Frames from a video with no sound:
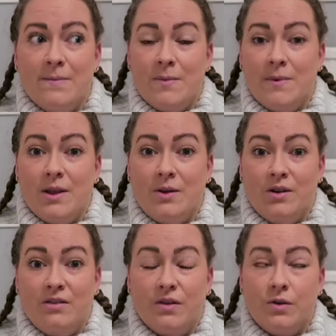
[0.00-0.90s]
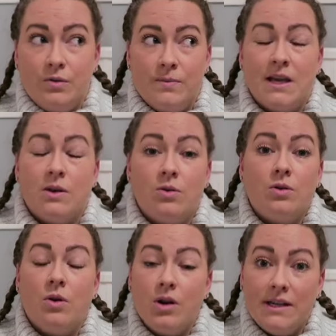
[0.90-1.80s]
am a mother of, oh my
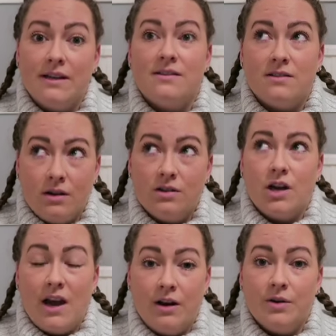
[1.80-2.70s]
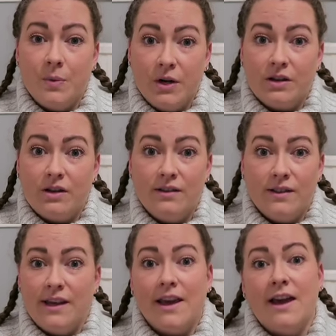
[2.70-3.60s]
god, it's such hard work.
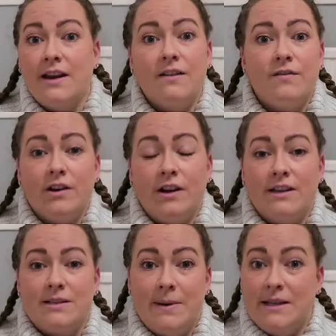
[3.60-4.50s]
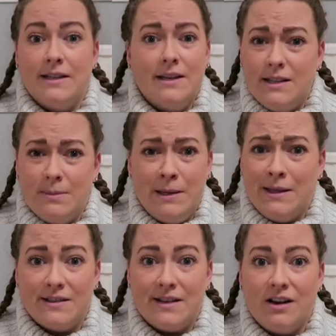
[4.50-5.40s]
Like, I never expected it to be
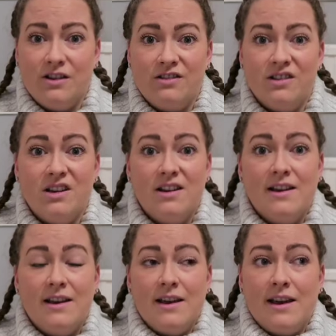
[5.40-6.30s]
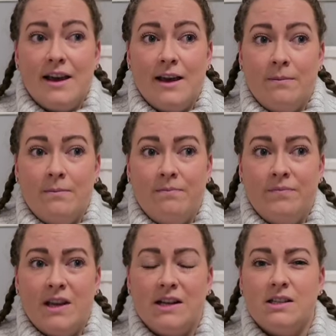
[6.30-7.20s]
this hard. And
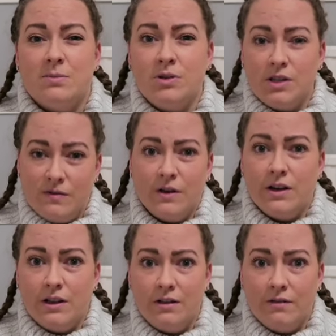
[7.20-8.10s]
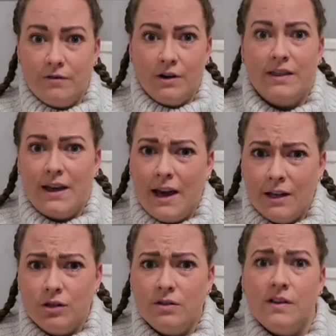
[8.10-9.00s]
I suppose for that, I
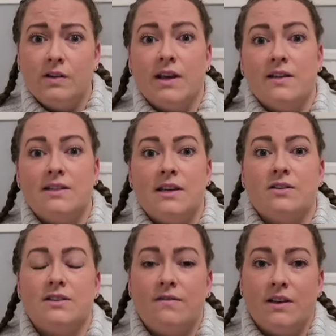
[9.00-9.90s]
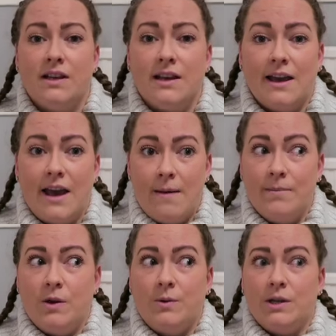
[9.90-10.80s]
do feel guilty because I feel like I am
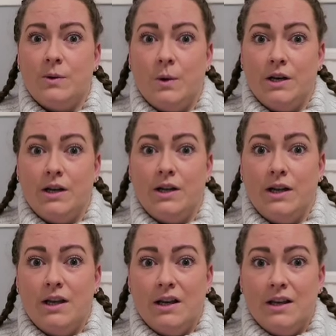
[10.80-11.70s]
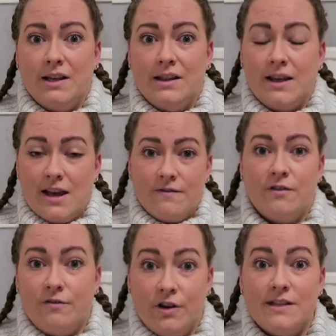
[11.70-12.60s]
the only one that
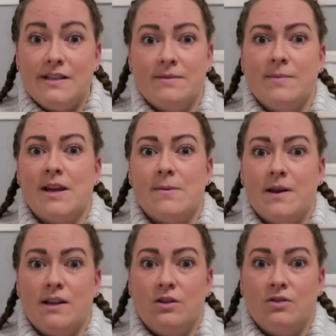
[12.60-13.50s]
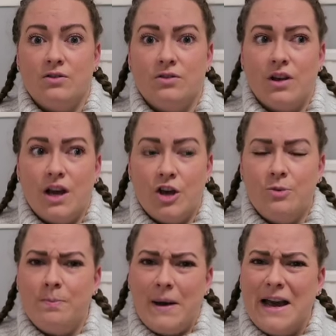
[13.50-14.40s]
ever voices my opinion on how
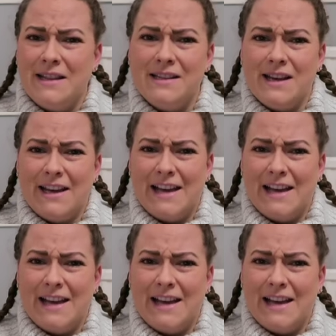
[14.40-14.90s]
bad